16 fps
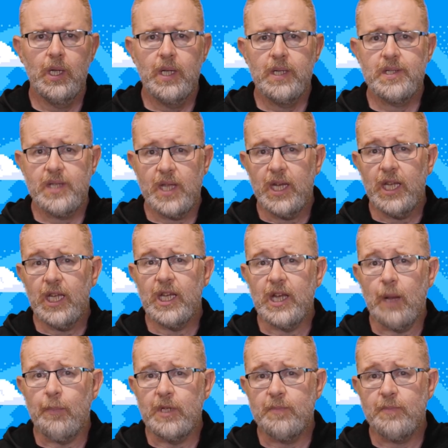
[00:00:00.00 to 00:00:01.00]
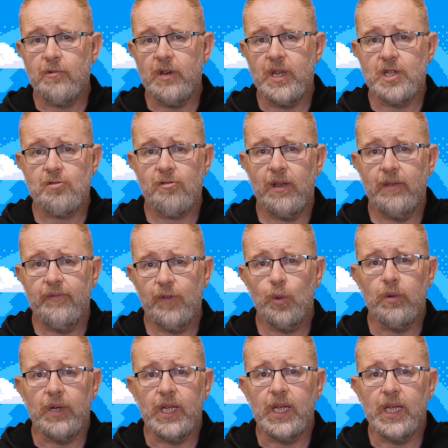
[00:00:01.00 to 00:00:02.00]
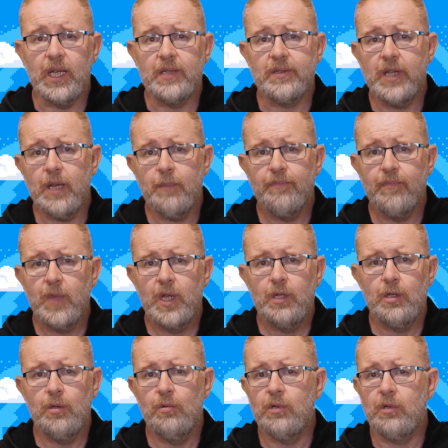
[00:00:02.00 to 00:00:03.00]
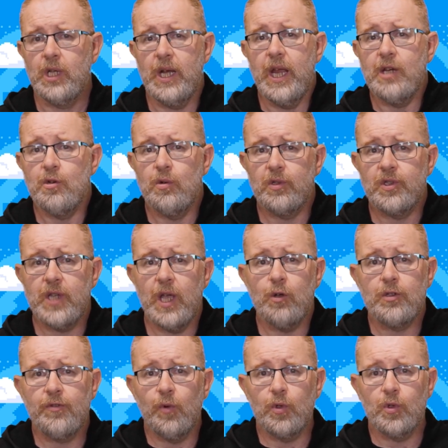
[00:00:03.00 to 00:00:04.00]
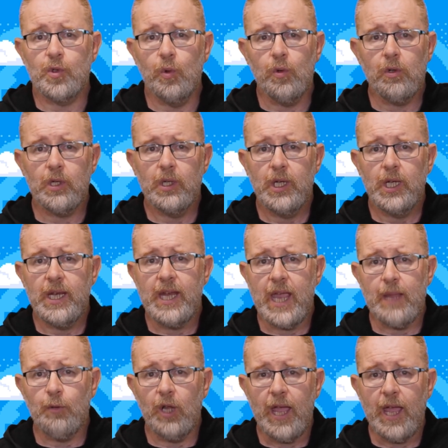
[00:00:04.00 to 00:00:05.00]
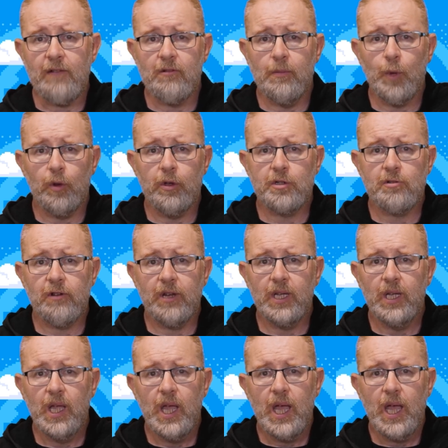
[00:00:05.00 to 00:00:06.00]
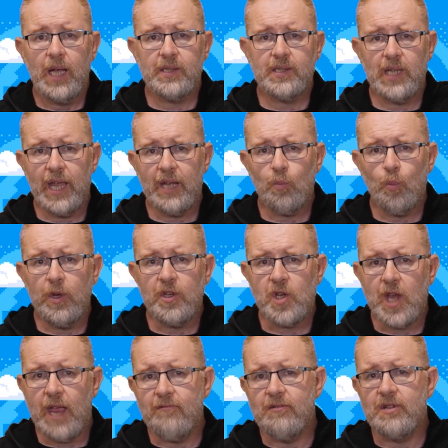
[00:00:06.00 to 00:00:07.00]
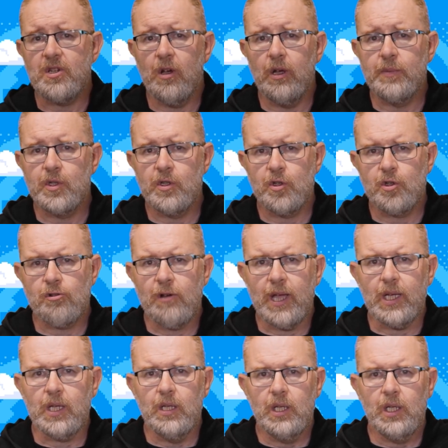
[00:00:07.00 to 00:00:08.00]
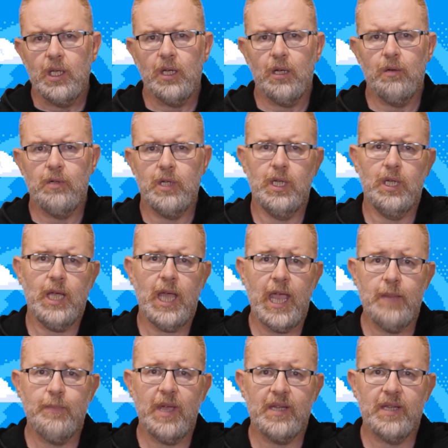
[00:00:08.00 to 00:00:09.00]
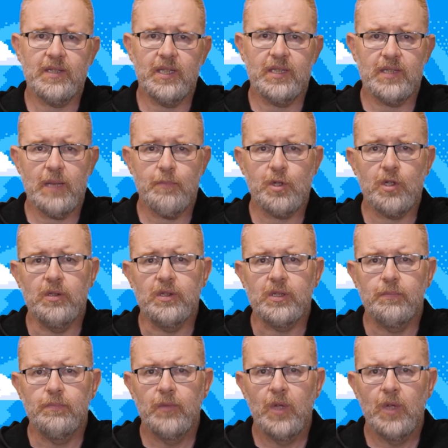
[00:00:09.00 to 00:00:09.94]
Setting it up is pretty straightforward in Gearset. You connect your Salesforce org, enable error monitoring, and select which error types to track, including Apex exceptions.